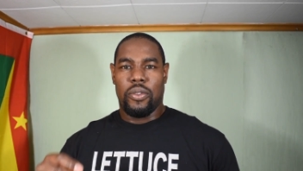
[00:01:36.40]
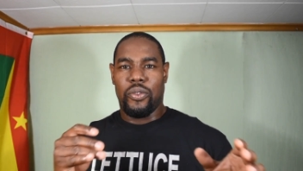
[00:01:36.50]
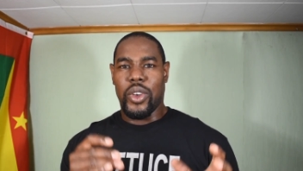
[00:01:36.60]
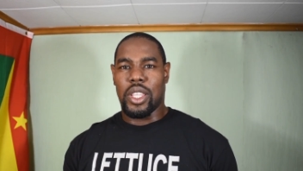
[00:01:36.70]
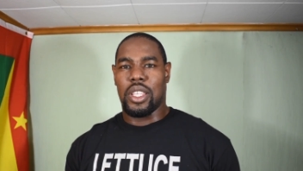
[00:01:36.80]

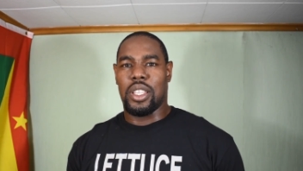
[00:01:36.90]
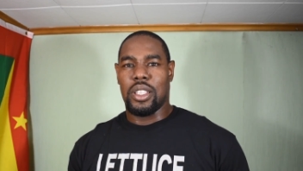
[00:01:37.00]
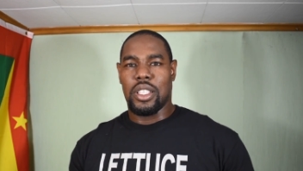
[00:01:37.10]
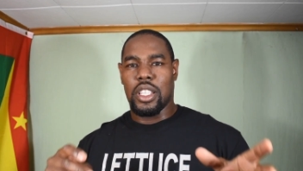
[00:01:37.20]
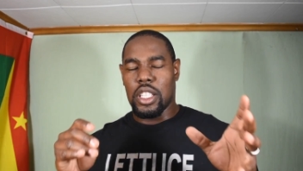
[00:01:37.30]

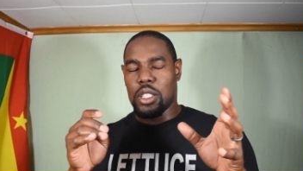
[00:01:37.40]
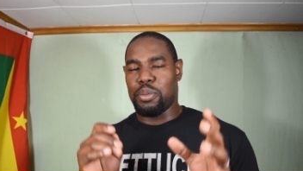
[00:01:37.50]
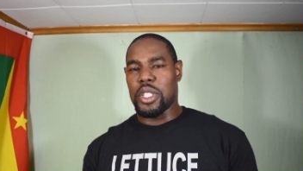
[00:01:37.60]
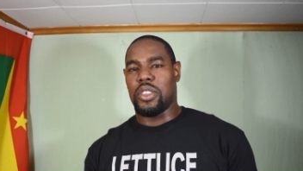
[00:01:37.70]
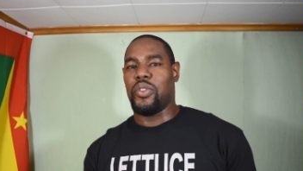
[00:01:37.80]
Fêting
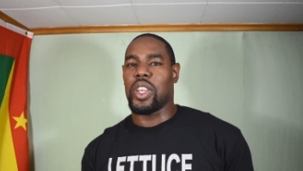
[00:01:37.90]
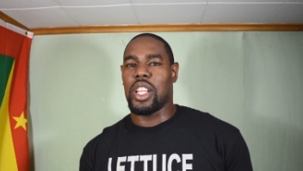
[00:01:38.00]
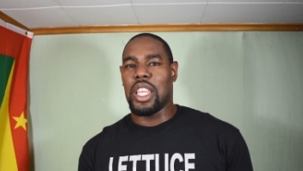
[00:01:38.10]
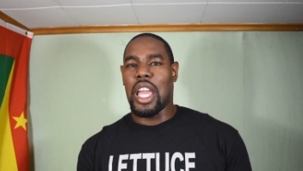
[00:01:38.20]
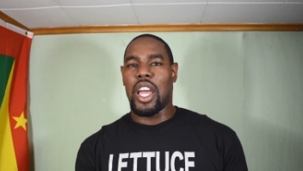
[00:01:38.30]

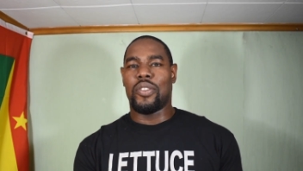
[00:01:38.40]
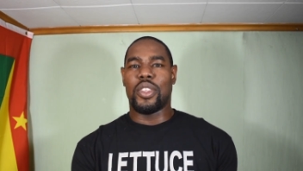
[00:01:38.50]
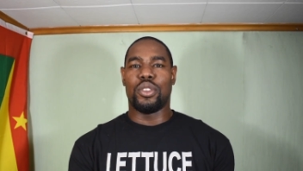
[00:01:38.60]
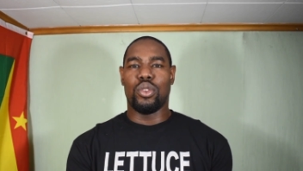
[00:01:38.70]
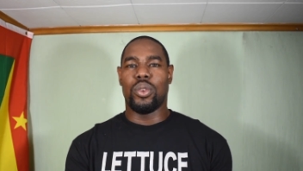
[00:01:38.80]
specifically have to do